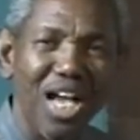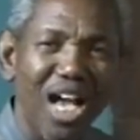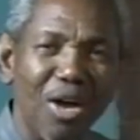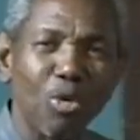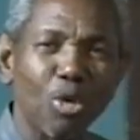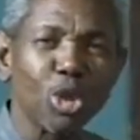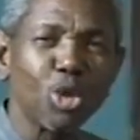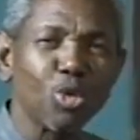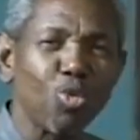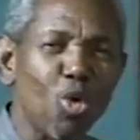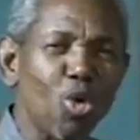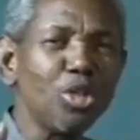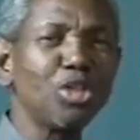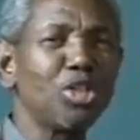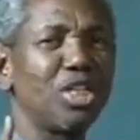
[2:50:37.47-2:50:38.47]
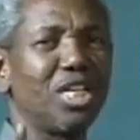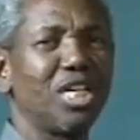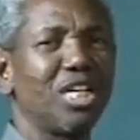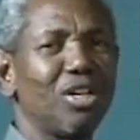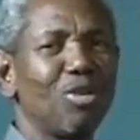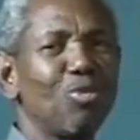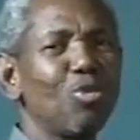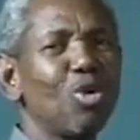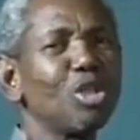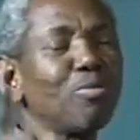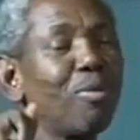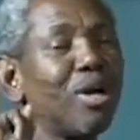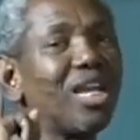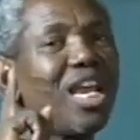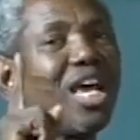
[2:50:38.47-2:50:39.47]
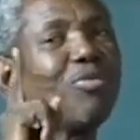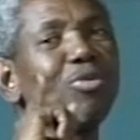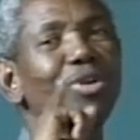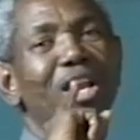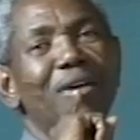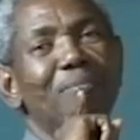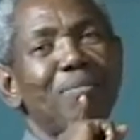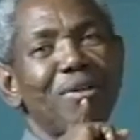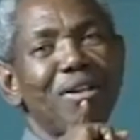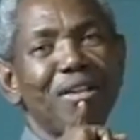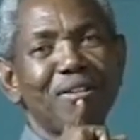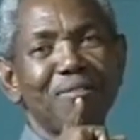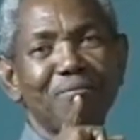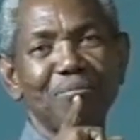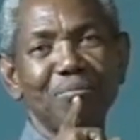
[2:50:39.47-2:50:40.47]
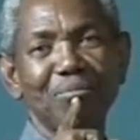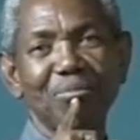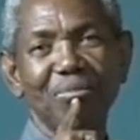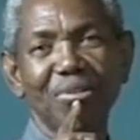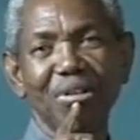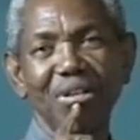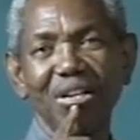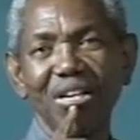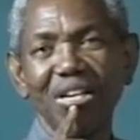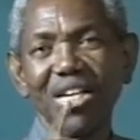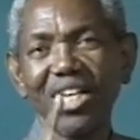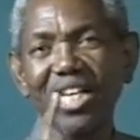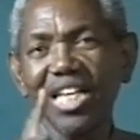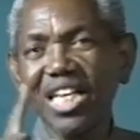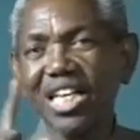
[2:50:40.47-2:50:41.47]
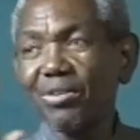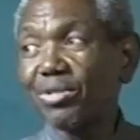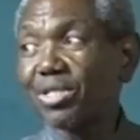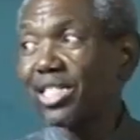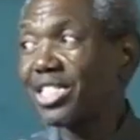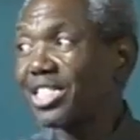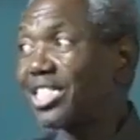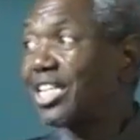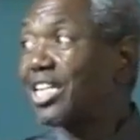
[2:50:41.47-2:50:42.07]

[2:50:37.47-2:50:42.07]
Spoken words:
I was wondering what my life would have been if since the